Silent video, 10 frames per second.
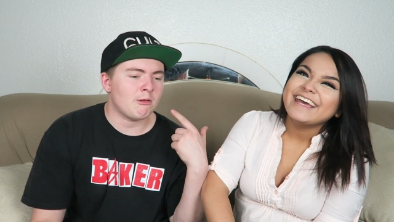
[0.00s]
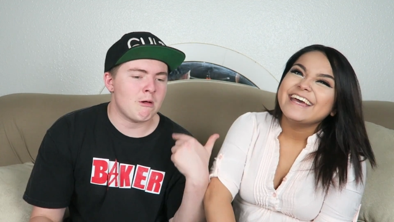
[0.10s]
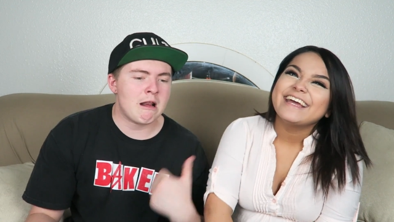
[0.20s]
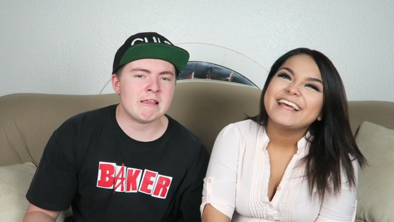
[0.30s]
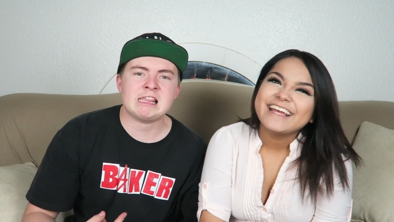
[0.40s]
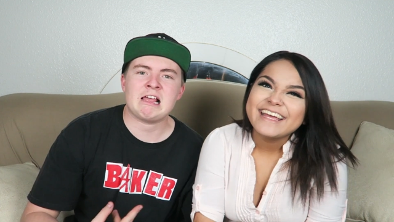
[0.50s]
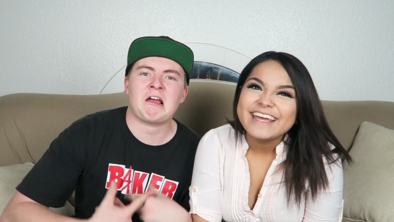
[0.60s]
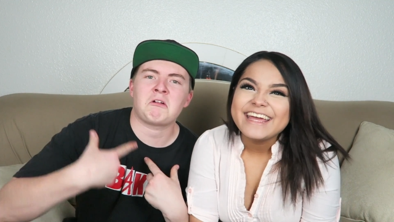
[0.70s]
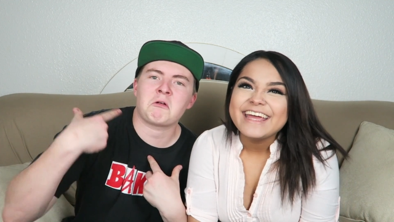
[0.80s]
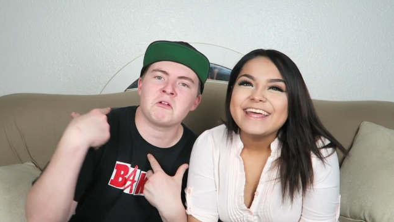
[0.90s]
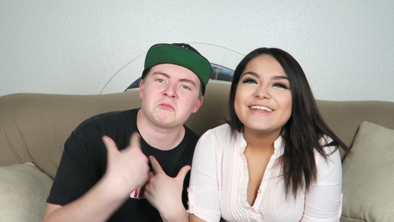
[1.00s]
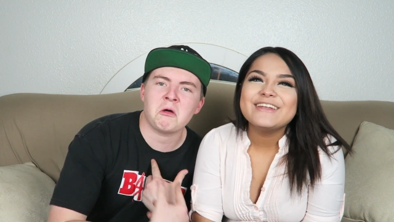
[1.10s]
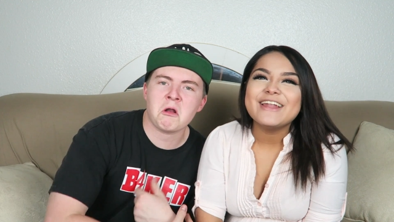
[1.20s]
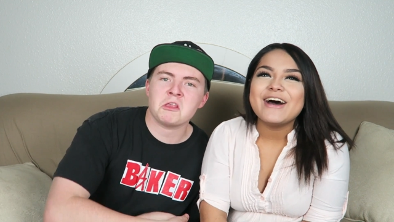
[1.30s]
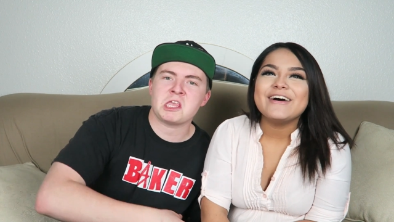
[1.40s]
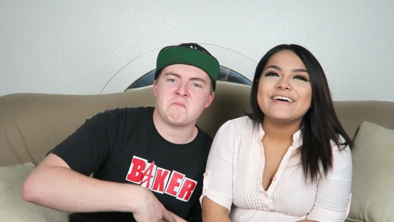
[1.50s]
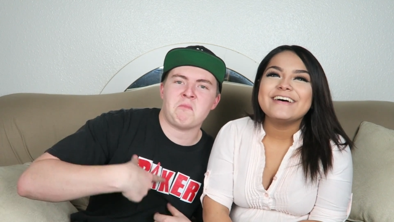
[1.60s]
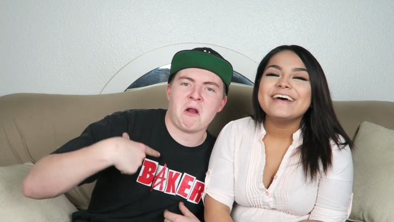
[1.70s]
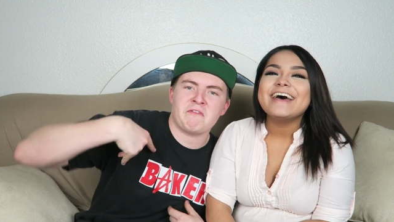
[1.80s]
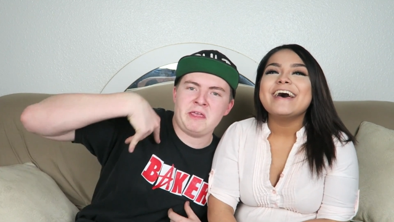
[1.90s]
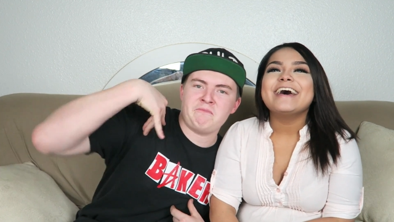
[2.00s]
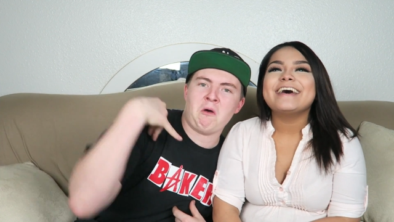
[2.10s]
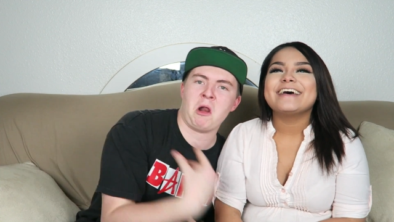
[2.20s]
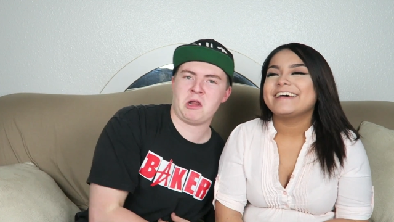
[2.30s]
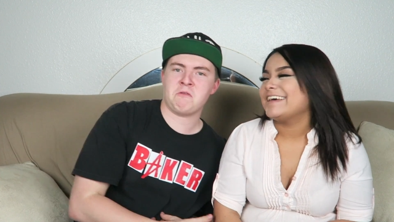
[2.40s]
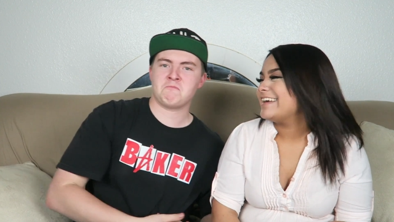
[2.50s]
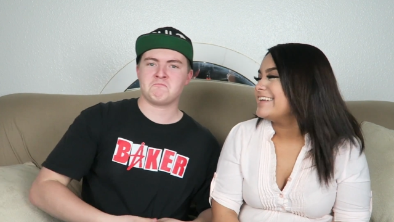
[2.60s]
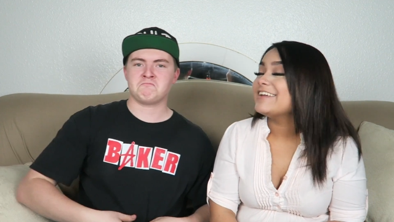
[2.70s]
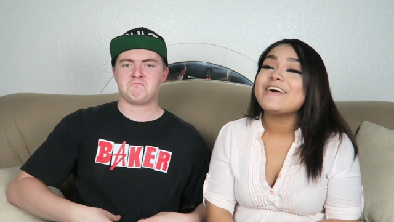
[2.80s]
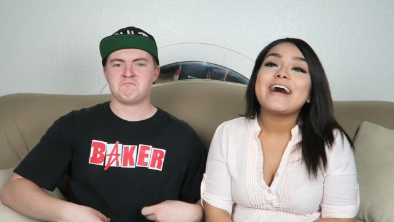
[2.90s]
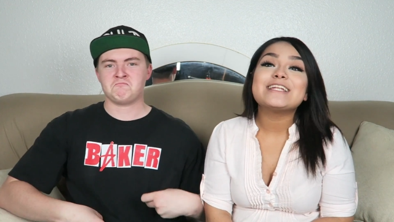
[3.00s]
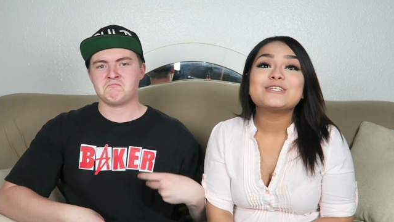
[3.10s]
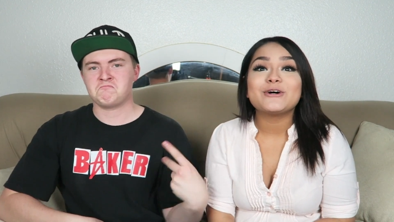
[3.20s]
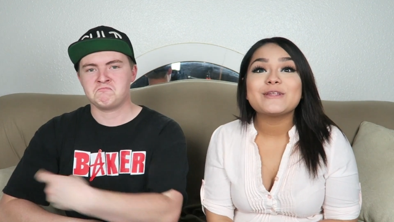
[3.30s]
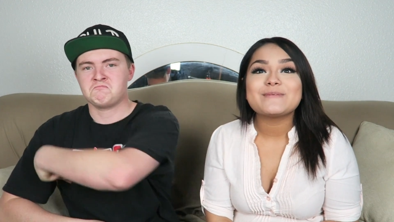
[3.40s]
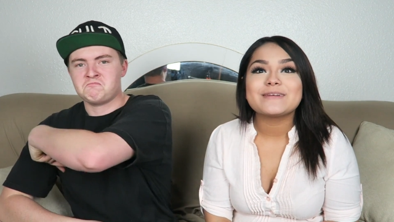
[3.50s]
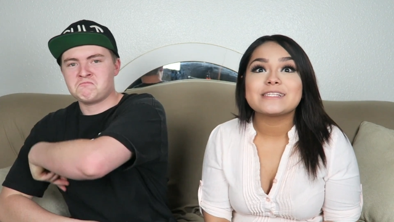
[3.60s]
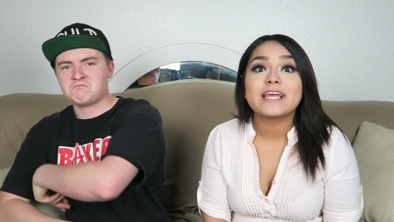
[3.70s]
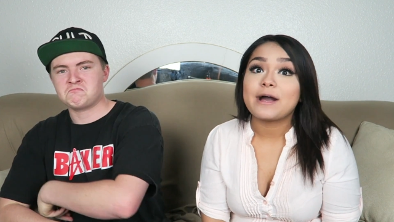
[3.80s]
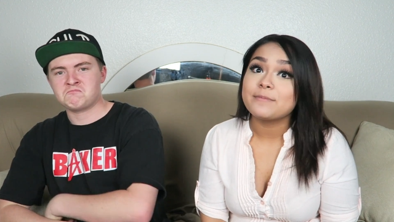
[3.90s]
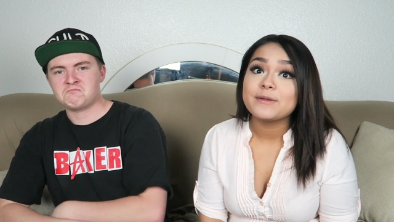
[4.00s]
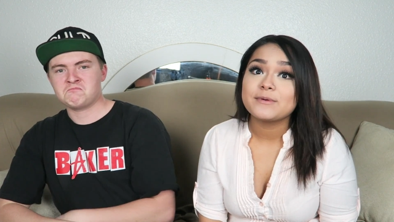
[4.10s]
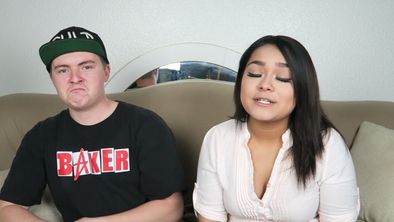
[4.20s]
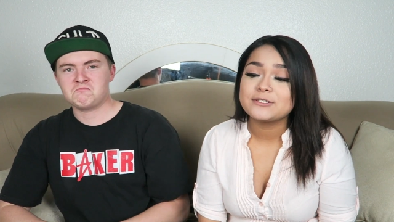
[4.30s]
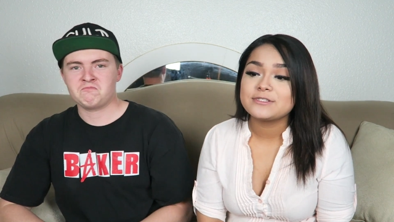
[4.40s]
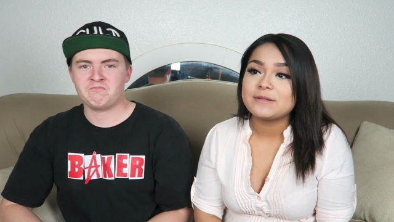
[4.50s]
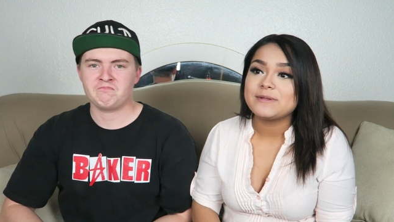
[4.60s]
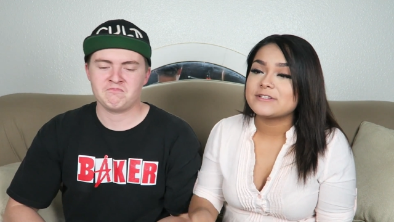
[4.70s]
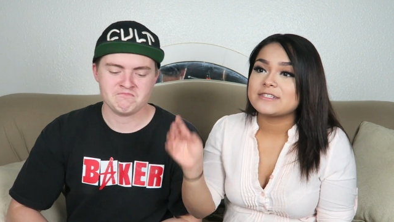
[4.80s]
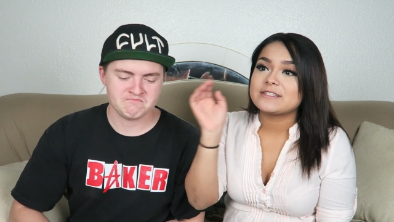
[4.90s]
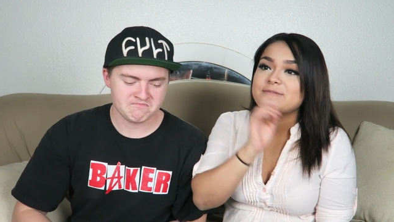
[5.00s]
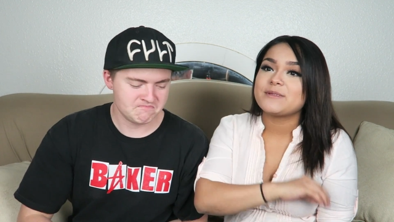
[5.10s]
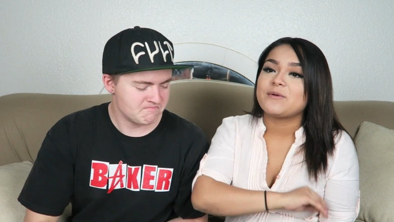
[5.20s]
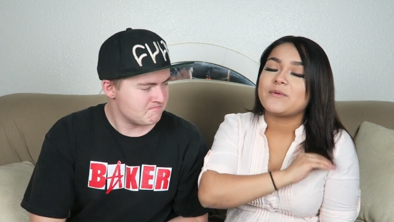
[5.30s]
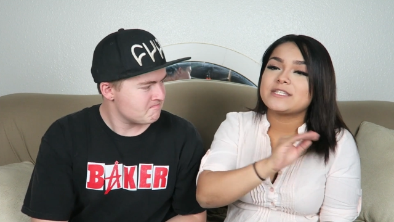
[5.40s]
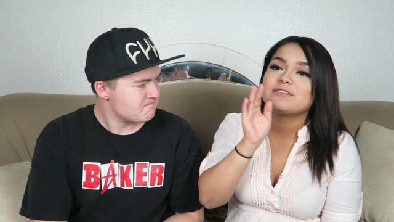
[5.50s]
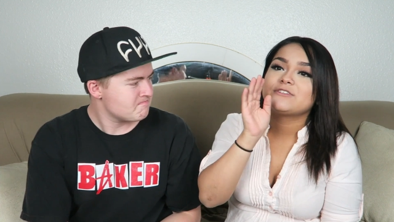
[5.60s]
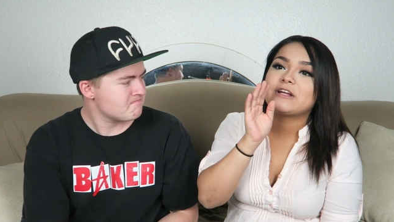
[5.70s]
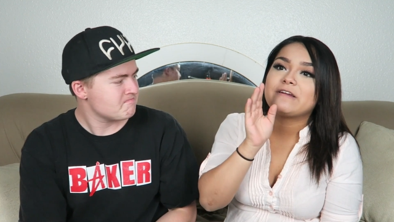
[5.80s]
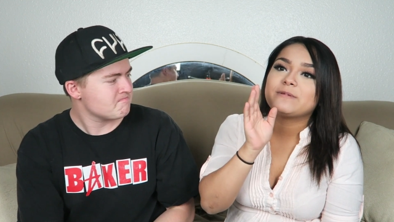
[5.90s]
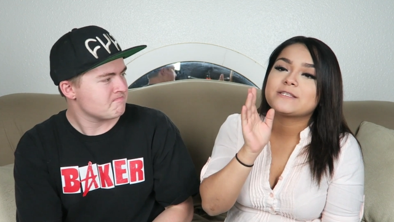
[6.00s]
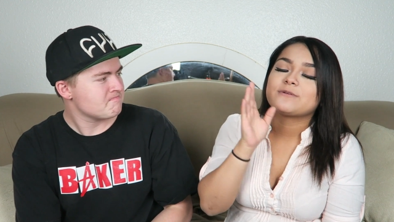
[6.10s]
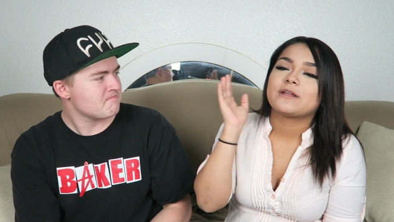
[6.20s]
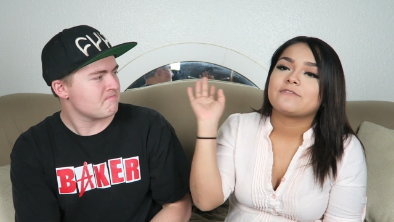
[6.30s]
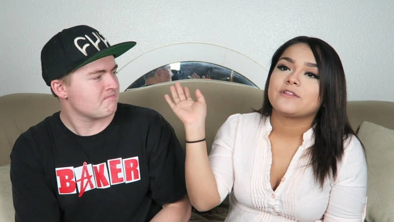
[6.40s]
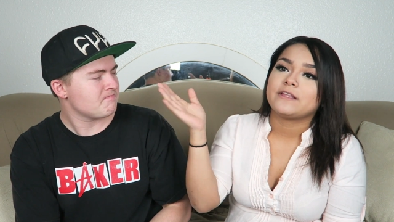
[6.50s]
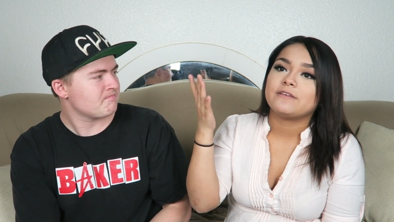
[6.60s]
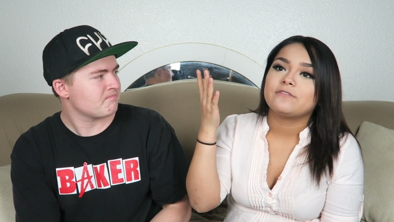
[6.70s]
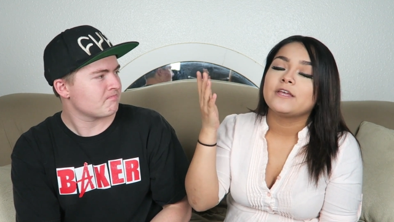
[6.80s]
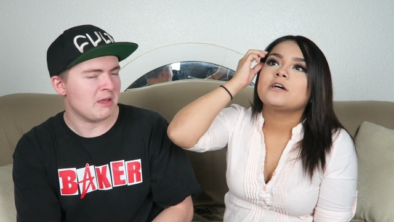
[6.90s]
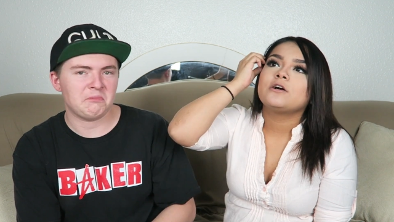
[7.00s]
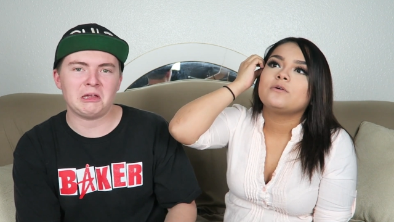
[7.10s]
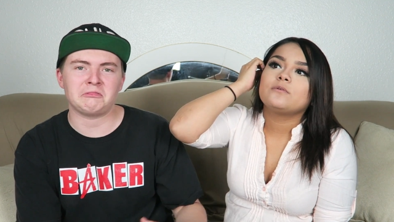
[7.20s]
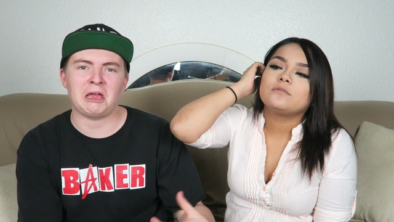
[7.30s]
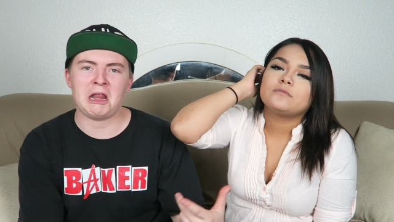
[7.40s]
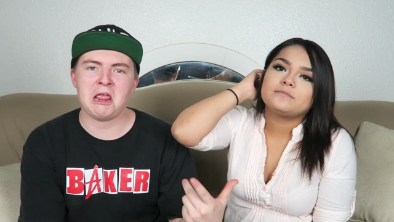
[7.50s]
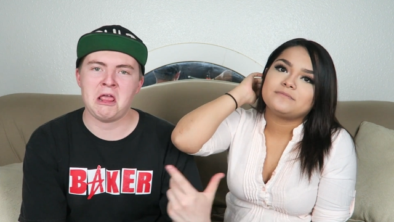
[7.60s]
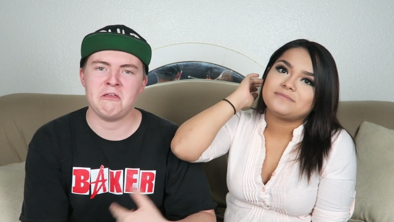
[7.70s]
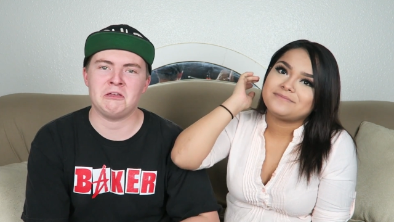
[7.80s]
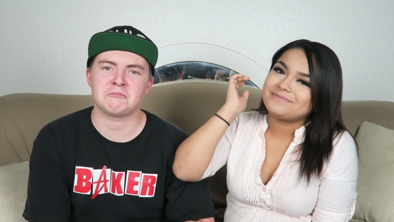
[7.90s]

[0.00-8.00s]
Speaker 1: ¿te acuerdas? Y que con todo no. por por.
Speaker 2: No, I told him, I was like, I'm gonna be one to two centimeters and is gonna be a waste of a drive because they're gonna have to leave. So. Get
Speaker 1: that in here,